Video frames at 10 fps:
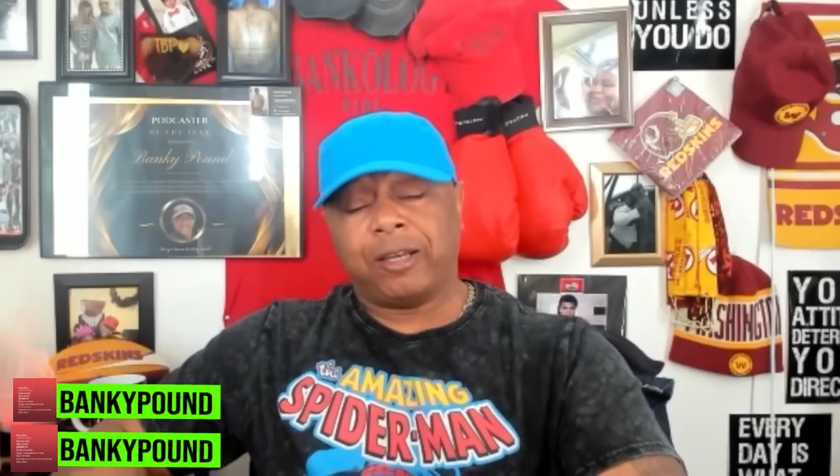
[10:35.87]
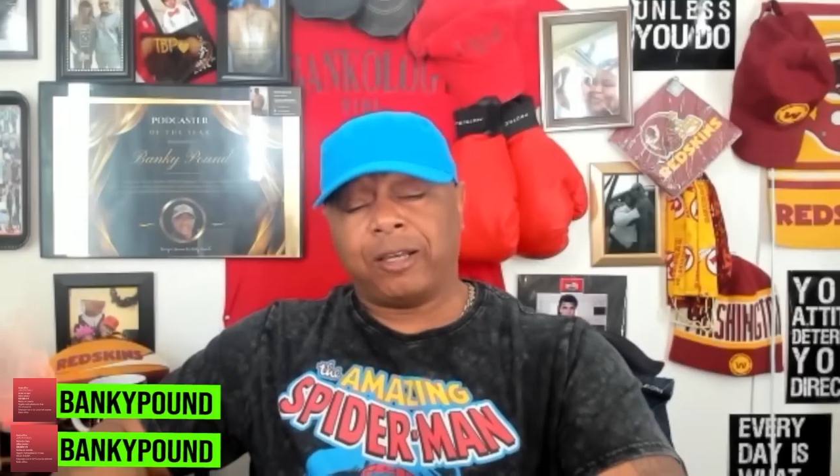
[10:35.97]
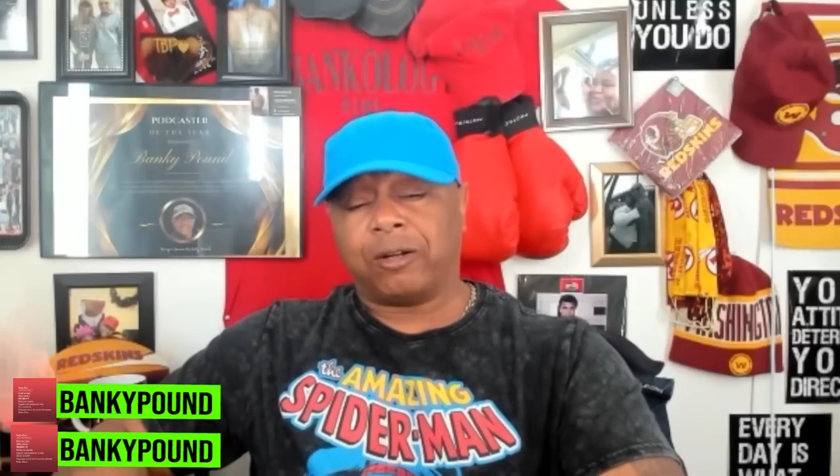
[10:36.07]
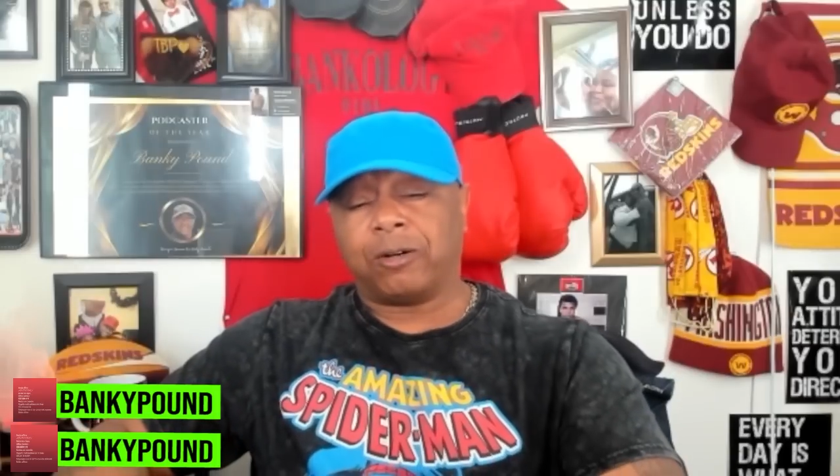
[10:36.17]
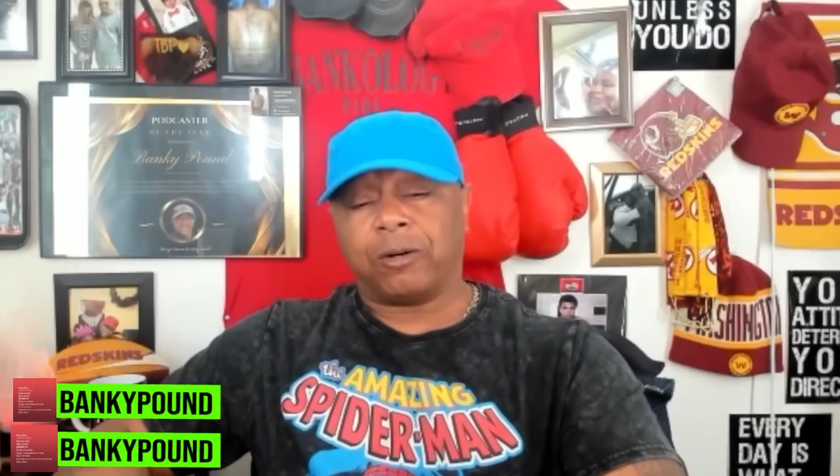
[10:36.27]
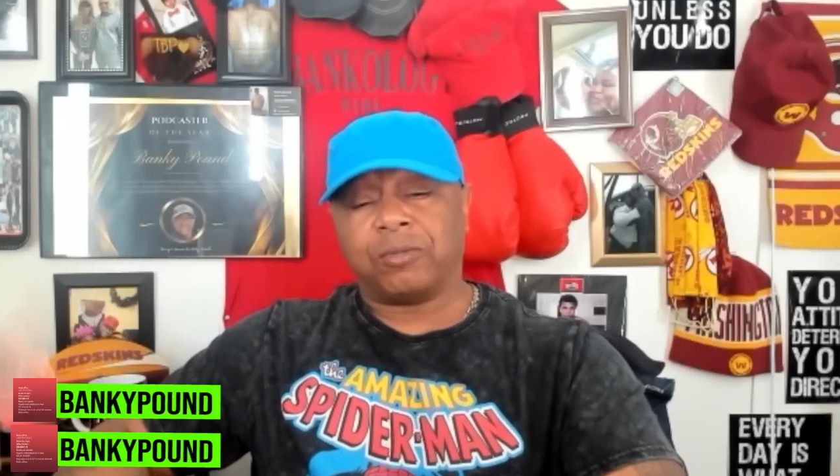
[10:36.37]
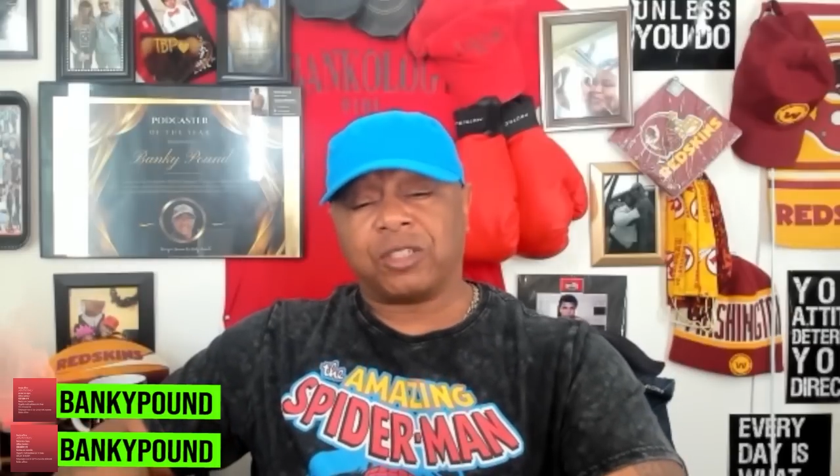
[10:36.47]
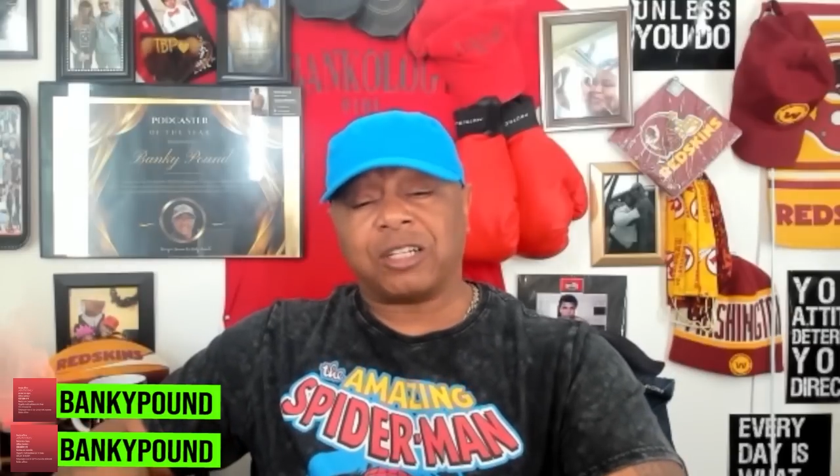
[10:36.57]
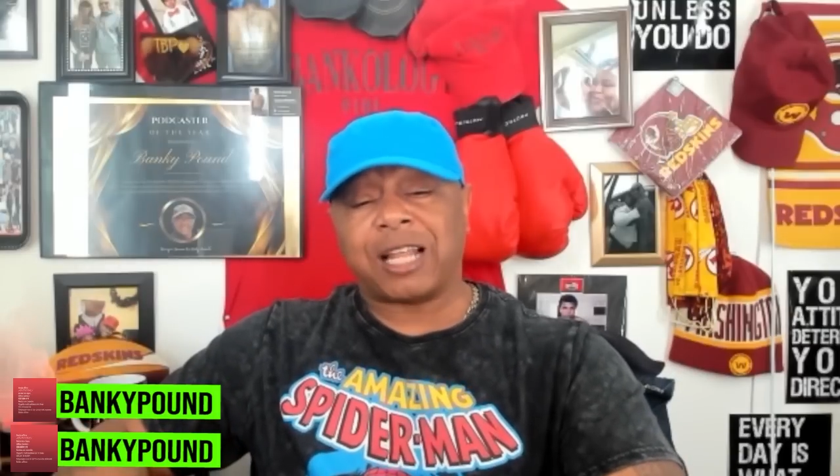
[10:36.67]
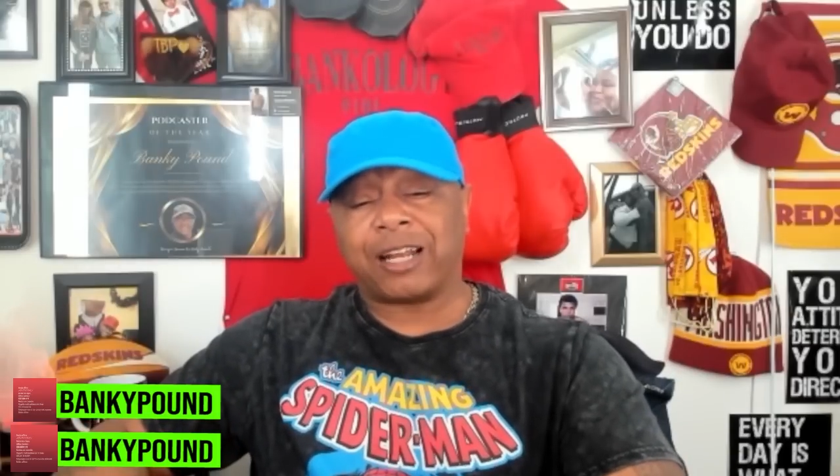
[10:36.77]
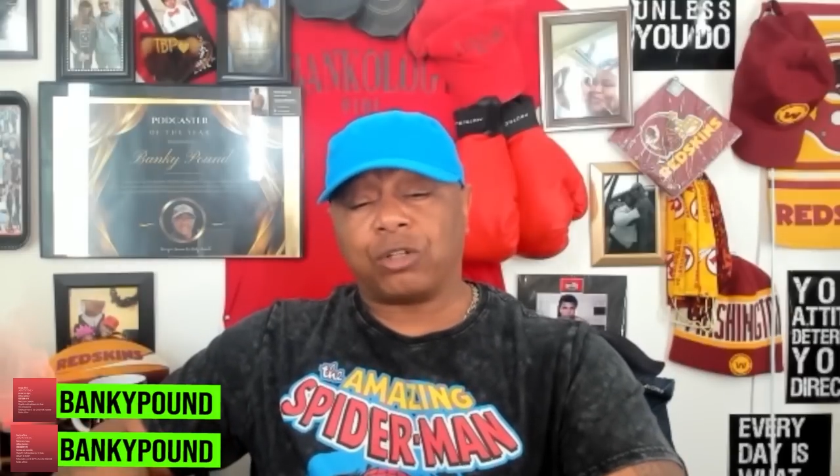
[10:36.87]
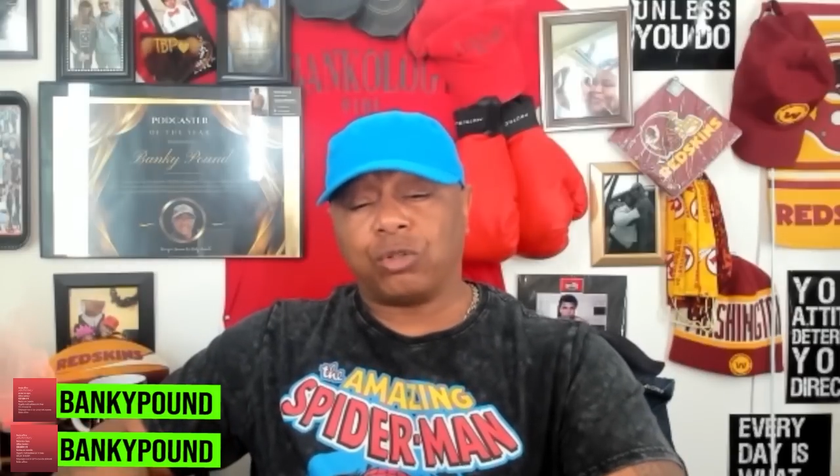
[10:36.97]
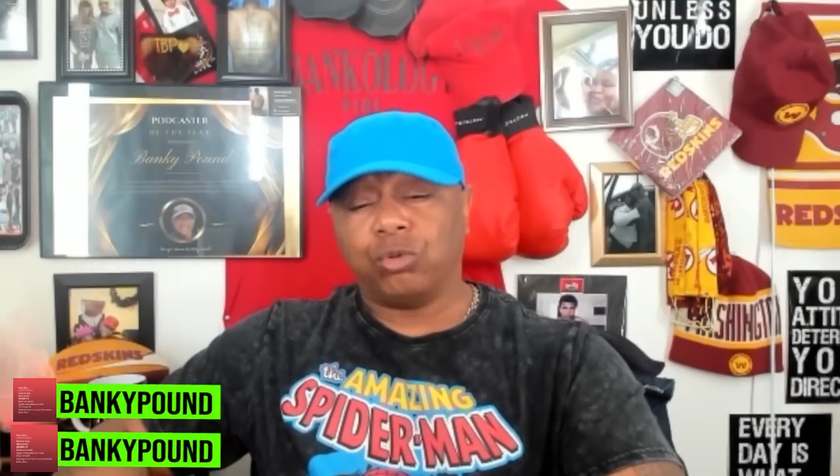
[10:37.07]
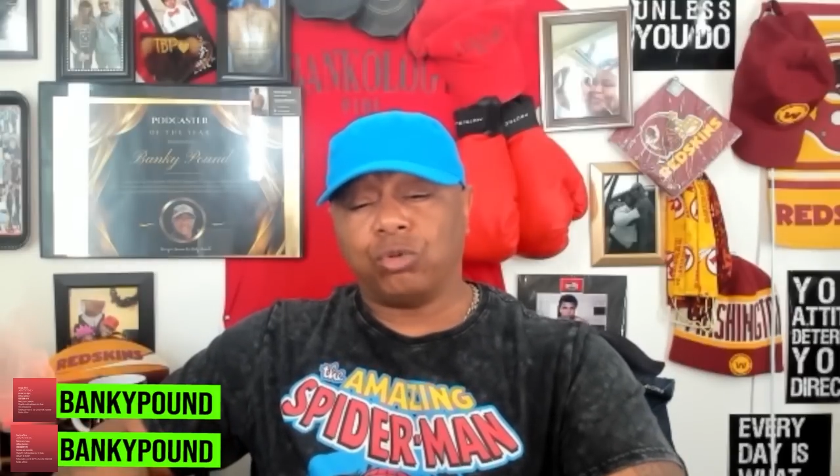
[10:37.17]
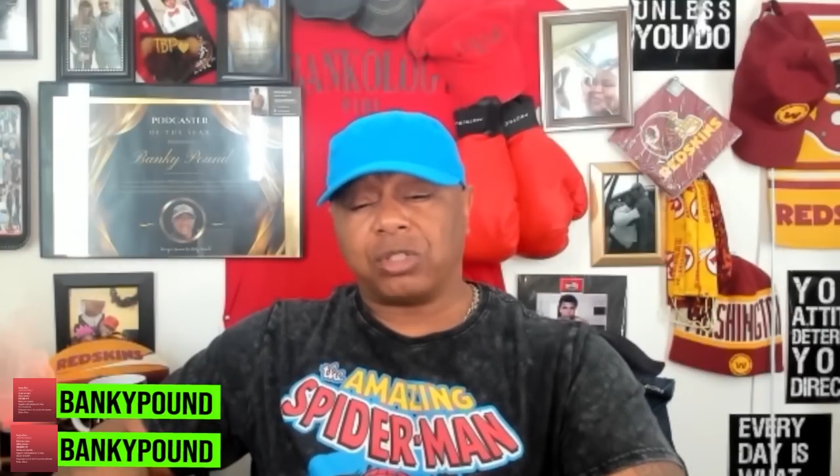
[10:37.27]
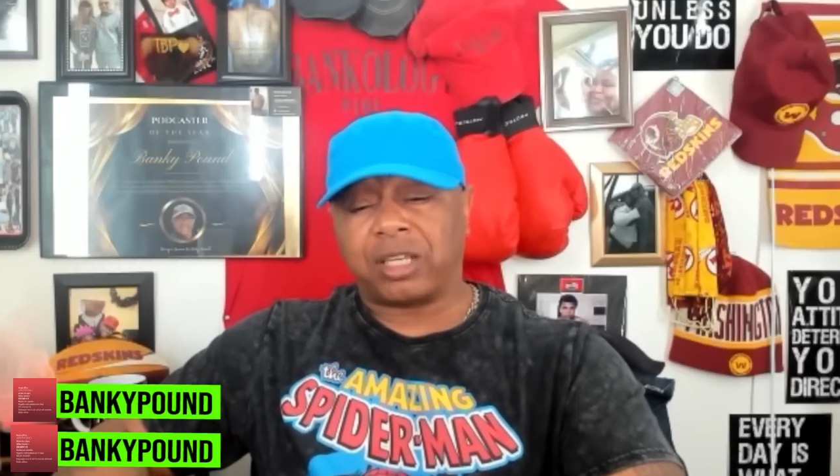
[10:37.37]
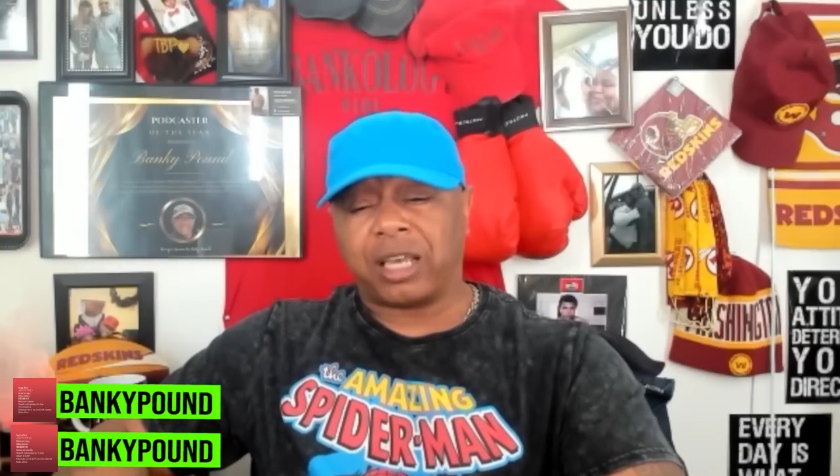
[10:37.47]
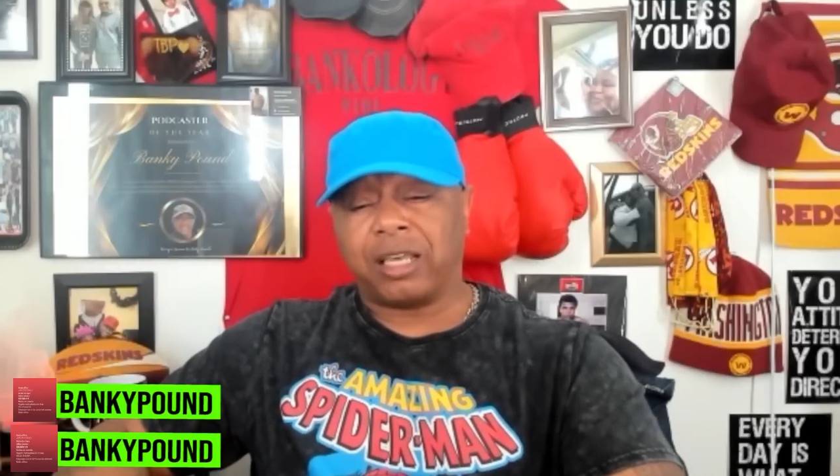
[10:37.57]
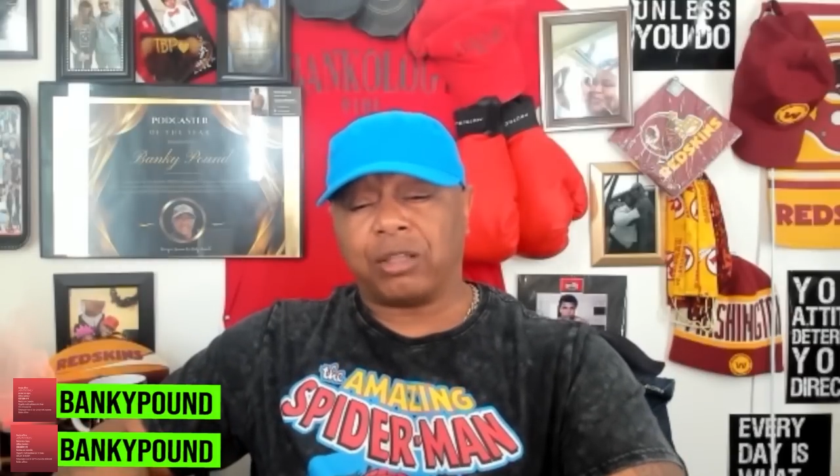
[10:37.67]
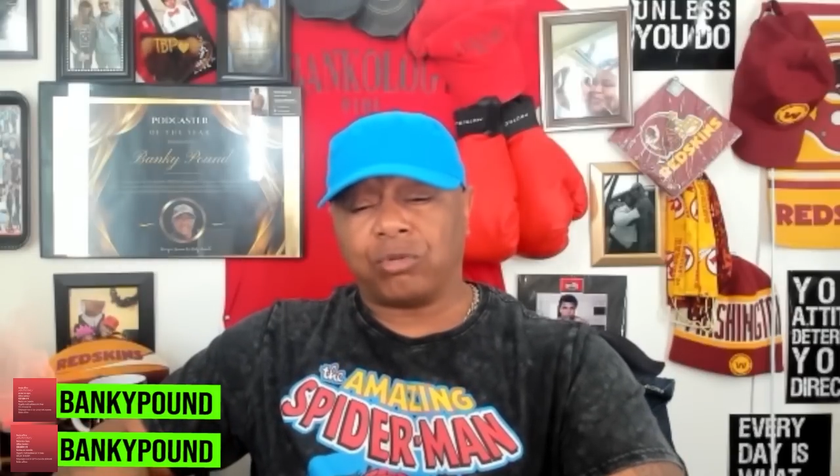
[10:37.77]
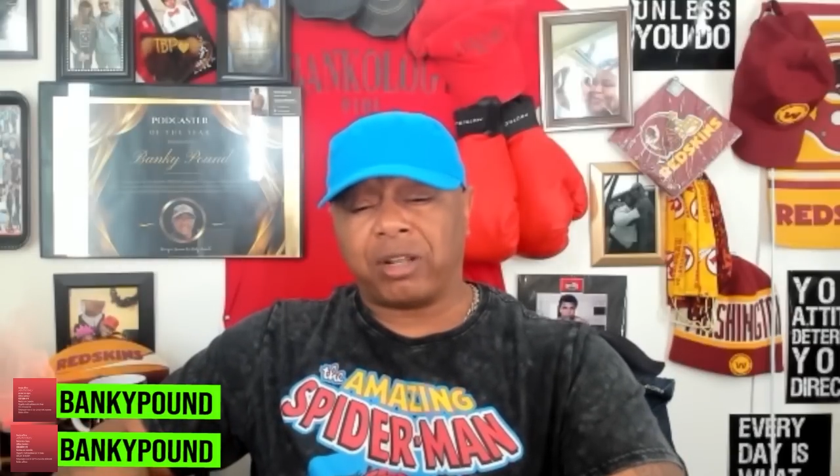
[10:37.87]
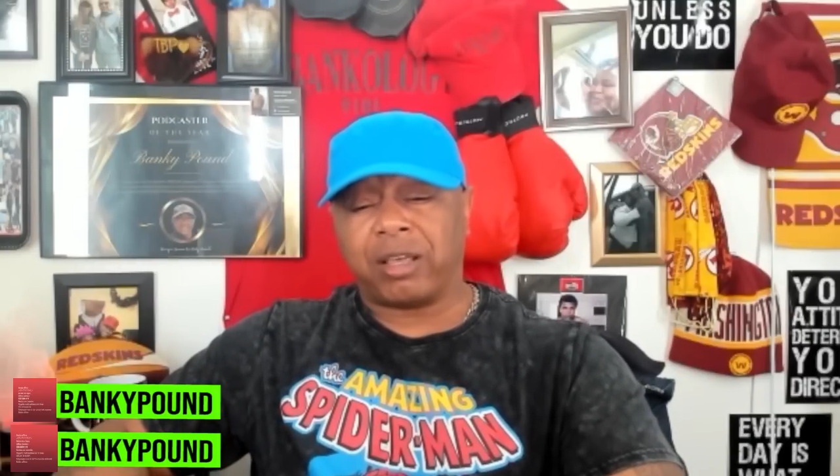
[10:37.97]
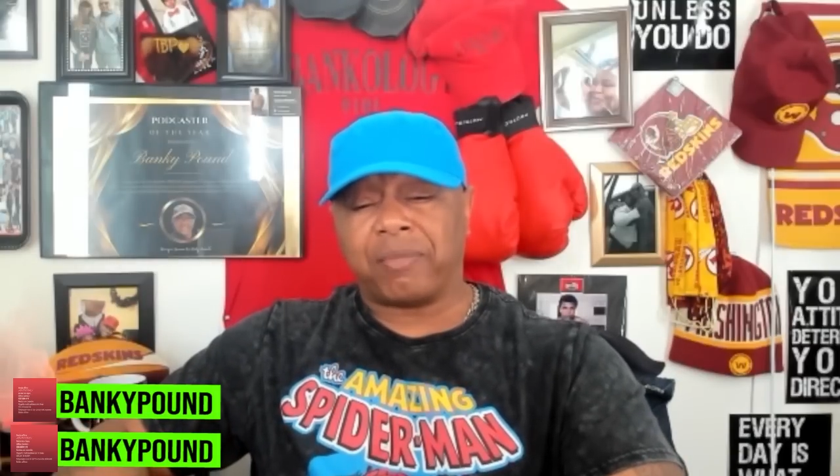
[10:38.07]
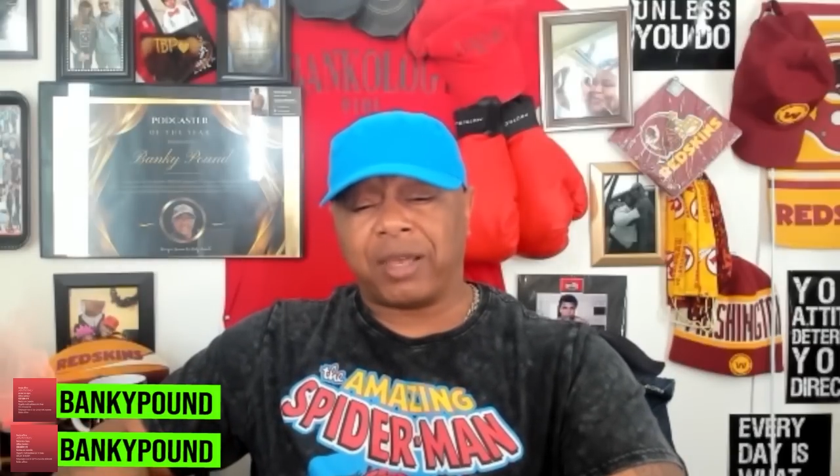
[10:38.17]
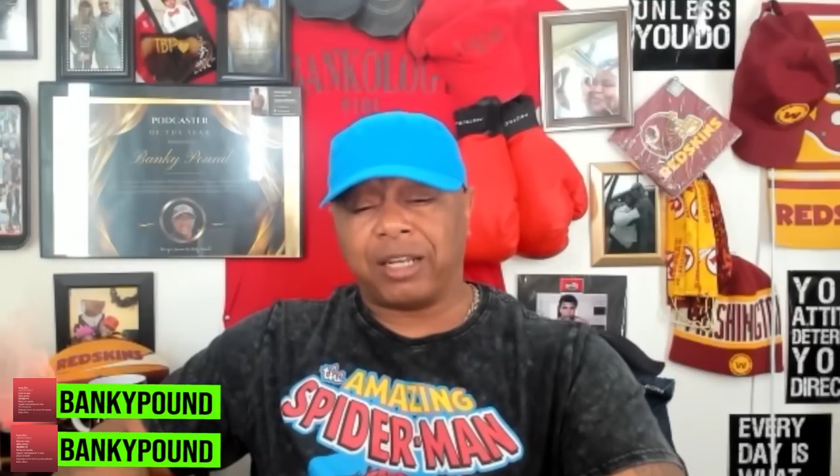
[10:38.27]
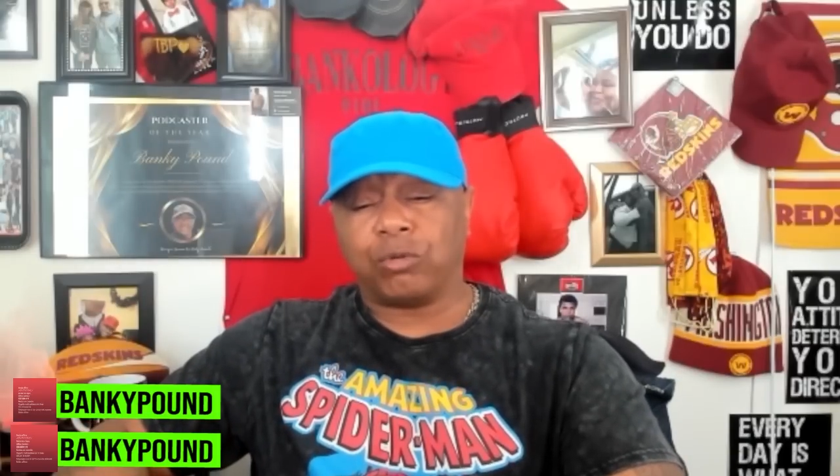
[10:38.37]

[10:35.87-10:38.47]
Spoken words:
And there's a lot of dudes that came through there, man.